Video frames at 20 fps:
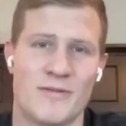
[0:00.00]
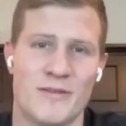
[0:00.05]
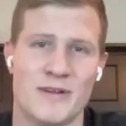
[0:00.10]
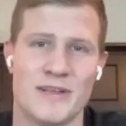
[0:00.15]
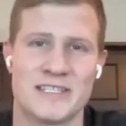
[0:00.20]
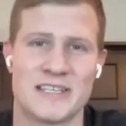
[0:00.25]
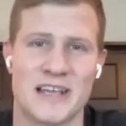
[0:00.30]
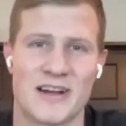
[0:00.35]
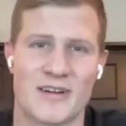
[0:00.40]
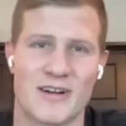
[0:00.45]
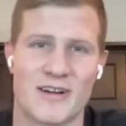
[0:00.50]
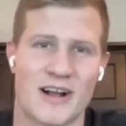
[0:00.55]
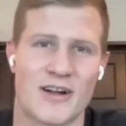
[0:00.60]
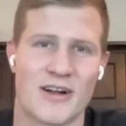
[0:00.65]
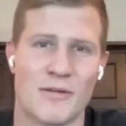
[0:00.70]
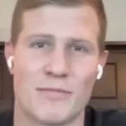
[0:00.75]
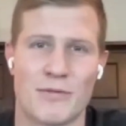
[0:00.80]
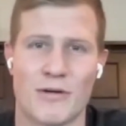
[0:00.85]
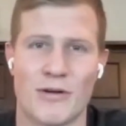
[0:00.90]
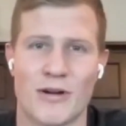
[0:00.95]
their freestyle
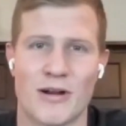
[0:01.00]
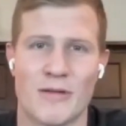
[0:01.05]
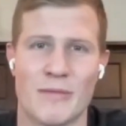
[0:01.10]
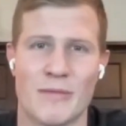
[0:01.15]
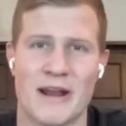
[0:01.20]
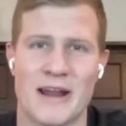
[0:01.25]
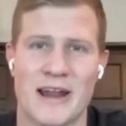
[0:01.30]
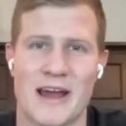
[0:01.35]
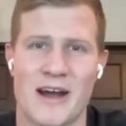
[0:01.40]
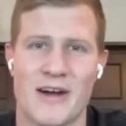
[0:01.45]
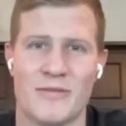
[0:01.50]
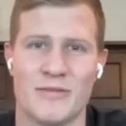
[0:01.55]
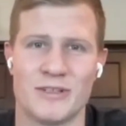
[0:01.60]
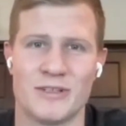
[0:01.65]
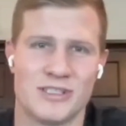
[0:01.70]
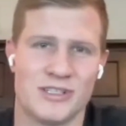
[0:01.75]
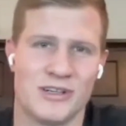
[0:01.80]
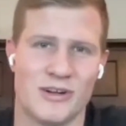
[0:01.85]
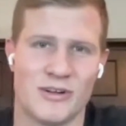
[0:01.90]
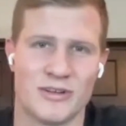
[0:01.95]
Greco program right now,
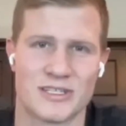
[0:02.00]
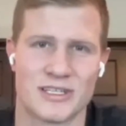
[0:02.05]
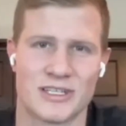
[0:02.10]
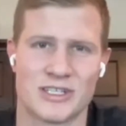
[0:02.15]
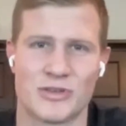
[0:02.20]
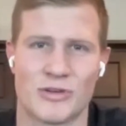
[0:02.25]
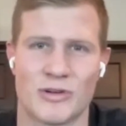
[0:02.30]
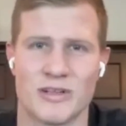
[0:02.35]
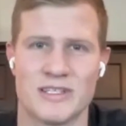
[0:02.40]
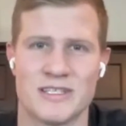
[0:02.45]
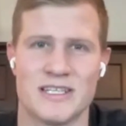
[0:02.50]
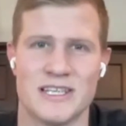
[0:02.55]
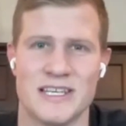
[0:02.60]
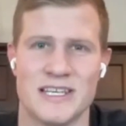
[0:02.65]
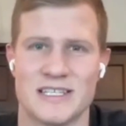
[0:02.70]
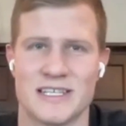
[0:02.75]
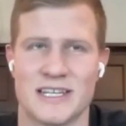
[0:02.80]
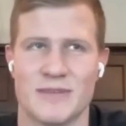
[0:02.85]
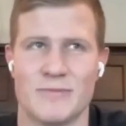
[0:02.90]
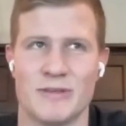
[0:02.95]
which is a short
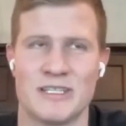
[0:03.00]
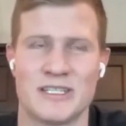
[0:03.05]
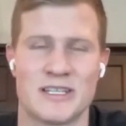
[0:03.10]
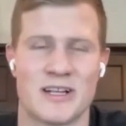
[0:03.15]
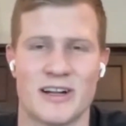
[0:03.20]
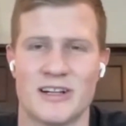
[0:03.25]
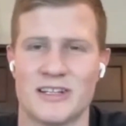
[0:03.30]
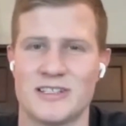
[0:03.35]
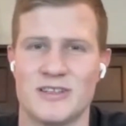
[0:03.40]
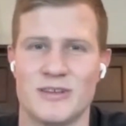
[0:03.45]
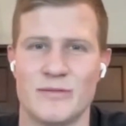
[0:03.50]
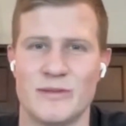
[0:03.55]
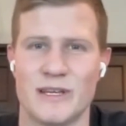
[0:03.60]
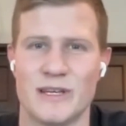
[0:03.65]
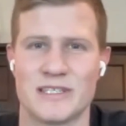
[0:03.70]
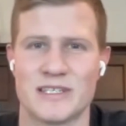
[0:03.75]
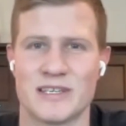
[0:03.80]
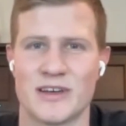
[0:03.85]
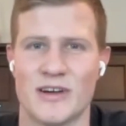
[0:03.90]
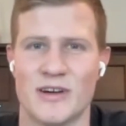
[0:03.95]
season, and we started 2
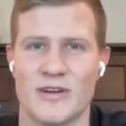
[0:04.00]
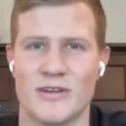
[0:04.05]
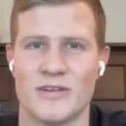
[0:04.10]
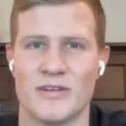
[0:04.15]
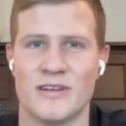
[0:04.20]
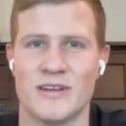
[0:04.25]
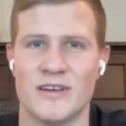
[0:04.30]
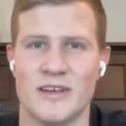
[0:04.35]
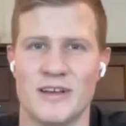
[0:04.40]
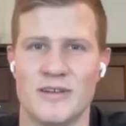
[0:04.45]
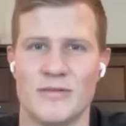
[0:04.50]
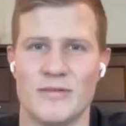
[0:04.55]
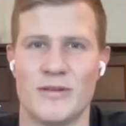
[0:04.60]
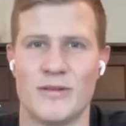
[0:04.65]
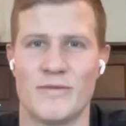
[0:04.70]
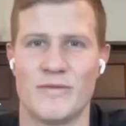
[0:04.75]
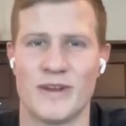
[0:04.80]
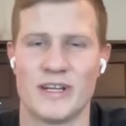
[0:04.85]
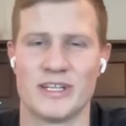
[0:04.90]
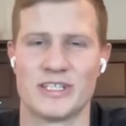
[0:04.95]
weeks ago, and we'll
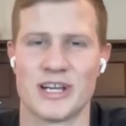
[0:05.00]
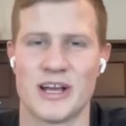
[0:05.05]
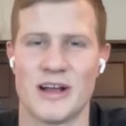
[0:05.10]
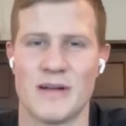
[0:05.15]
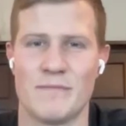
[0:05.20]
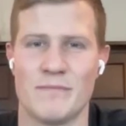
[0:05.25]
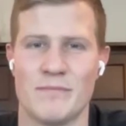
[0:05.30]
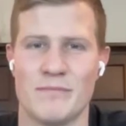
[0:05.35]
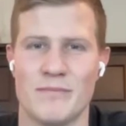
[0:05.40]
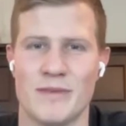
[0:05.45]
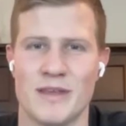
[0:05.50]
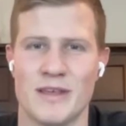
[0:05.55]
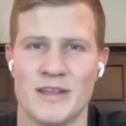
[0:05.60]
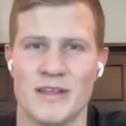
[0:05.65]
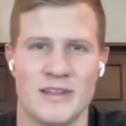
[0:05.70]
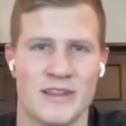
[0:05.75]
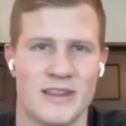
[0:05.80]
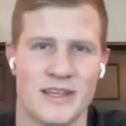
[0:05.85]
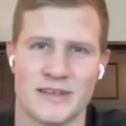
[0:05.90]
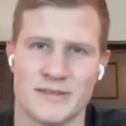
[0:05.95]
finish up
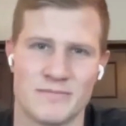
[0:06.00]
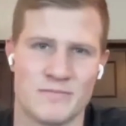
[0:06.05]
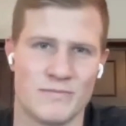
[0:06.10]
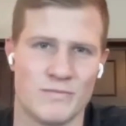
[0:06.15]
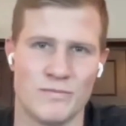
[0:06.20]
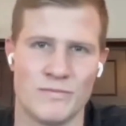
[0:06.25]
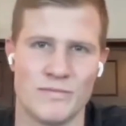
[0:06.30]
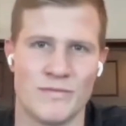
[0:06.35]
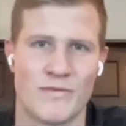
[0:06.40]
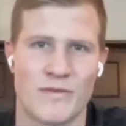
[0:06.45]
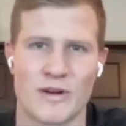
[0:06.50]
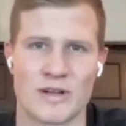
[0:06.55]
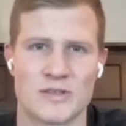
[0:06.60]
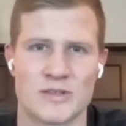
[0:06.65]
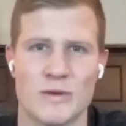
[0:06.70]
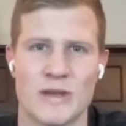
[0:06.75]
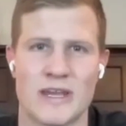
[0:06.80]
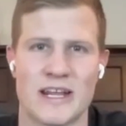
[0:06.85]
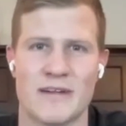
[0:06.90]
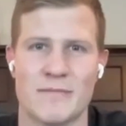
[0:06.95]
the
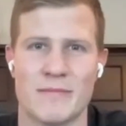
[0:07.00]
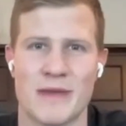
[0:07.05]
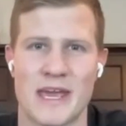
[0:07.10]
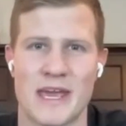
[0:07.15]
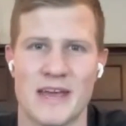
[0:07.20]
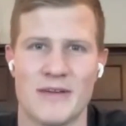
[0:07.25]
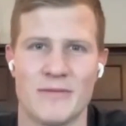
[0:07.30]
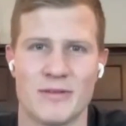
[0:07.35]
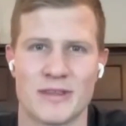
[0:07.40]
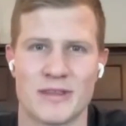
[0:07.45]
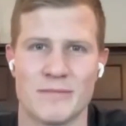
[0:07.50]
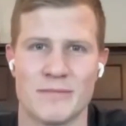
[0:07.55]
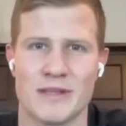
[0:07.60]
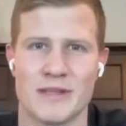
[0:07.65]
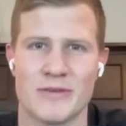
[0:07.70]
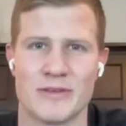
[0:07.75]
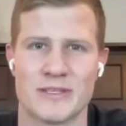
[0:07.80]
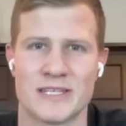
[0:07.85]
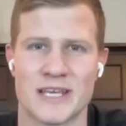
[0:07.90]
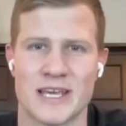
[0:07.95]
first weekend of May with the
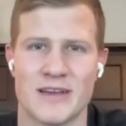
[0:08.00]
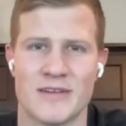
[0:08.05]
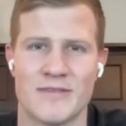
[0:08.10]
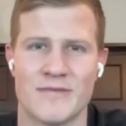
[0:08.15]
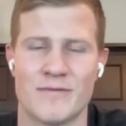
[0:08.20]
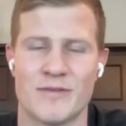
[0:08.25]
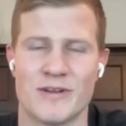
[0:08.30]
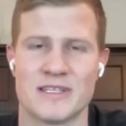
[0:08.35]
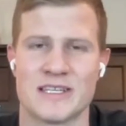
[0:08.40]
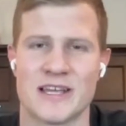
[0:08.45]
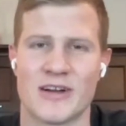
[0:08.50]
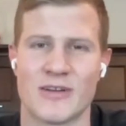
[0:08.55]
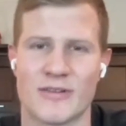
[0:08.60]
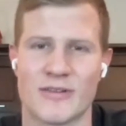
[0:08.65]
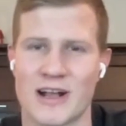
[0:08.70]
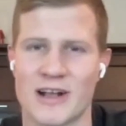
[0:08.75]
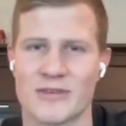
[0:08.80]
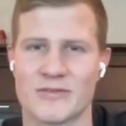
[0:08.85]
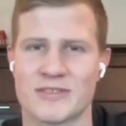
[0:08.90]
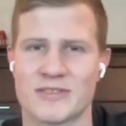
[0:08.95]
Minusa Freestyle
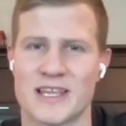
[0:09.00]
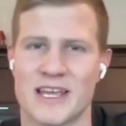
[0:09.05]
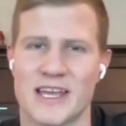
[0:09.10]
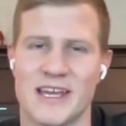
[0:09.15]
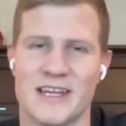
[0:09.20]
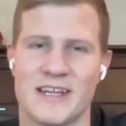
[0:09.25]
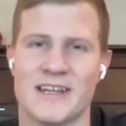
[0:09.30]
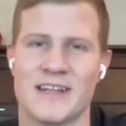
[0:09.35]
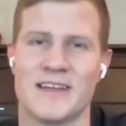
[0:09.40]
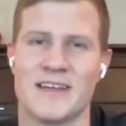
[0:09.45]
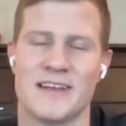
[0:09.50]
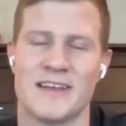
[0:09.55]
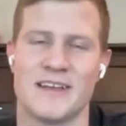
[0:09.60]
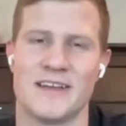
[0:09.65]
Greco State.